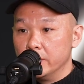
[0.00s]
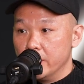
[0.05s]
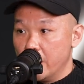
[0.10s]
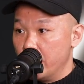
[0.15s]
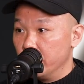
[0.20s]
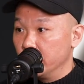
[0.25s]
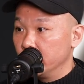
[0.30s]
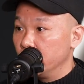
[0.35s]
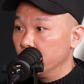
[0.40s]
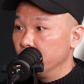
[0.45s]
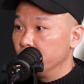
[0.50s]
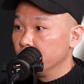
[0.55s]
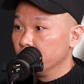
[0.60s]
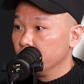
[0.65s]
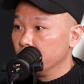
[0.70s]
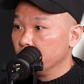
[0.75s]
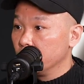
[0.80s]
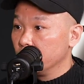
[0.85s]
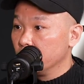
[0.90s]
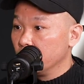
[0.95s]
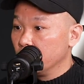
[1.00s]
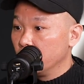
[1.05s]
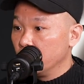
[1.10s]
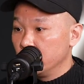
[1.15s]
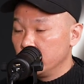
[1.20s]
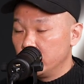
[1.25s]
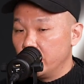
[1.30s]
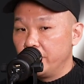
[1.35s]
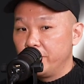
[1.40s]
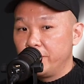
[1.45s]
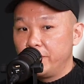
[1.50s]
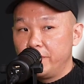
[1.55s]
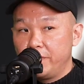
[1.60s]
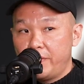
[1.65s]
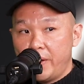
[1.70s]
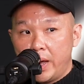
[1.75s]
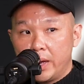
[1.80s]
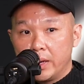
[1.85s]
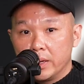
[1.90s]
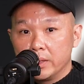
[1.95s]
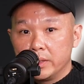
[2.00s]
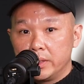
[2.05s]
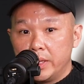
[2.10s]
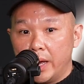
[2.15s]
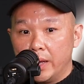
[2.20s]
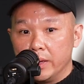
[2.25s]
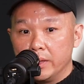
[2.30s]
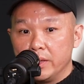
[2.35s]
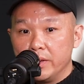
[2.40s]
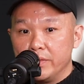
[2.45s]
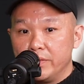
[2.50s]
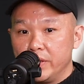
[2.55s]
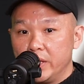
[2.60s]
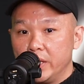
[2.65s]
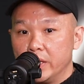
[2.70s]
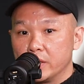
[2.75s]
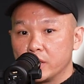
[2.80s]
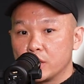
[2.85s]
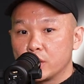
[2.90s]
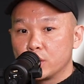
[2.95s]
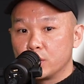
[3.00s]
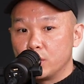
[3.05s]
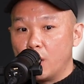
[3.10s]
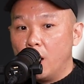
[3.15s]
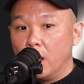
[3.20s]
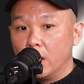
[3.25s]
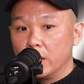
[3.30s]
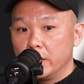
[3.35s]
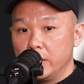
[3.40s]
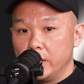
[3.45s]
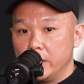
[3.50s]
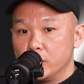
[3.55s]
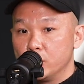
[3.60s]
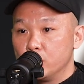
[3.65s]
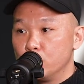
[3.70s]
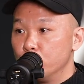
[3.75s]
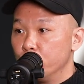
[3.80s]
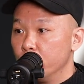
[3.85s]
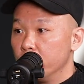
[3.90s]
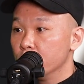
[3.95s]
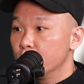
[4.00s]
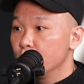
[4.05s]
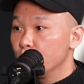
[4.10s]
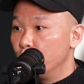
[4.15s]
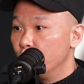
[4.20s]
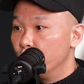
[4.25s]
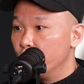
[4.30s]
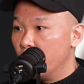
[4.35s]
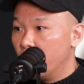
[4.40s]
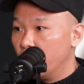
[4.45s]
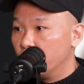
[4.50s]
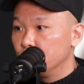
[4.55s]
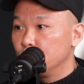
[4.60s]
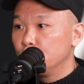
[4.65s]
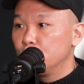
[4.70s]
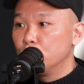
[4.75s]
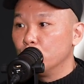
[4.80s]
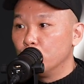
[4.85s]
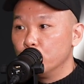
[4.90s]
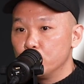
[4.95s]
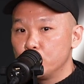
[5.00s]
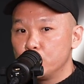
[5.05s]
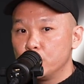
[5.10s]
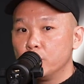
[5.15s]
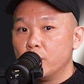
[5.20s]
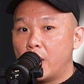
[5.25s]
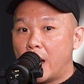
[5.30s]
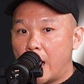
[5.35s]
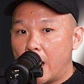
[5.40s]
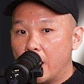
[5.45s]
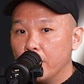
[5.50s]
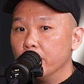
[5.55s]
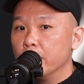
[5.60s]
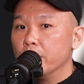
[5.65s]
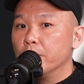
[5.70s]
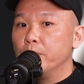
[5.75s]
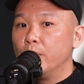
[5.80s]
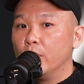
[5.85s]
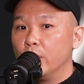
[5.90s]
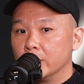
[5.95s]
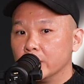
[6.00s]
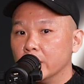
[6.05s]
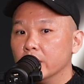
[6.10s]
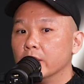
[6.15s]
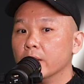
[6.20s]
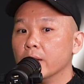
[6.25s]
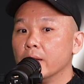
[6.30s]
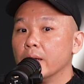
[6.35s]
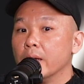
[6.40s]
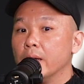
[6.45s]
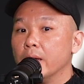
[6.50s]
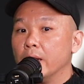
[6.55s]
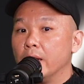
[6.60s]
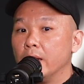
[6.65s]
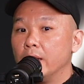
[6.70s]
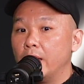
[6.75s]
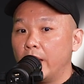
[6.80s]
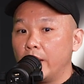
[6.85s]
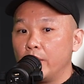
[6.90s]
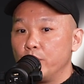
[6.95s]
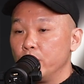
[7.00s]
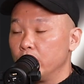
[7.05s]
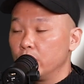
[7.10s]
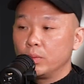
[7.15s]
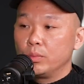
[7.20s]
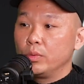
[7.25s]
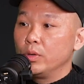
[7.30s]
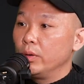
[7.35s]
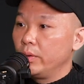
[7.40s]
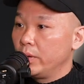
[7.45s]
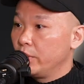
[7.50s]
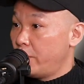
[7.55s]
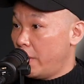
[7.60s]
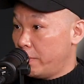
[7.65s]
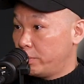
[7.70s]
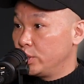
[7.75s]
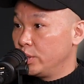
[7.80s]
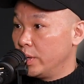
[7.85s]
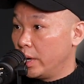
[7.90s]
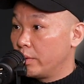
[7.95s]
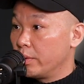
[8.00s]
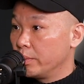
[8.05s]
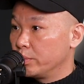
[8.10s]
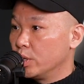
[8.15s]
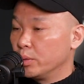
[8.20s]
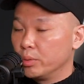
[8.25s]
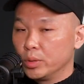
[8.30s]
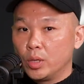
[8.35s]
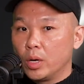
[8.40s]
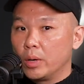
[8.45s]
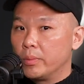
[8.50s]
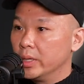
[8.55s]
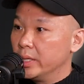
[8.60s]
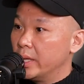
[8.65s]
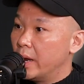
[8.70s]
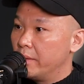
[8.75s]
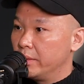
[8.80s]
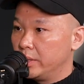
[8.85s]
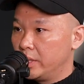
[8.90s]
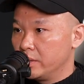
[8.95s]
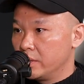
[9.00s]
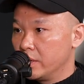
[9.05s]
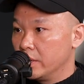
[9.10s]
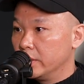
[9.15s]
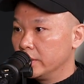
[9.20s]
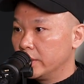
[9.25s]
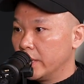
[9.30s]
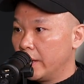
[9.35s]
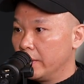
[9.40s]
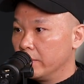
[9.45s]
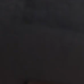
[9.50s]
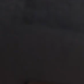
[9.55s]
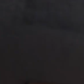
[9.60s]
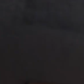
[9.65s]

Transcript: narrative. The fact that NVIDIA's stock is doing so well shows you how important, like, in Web3 and crypto, we talk about narratives all the time.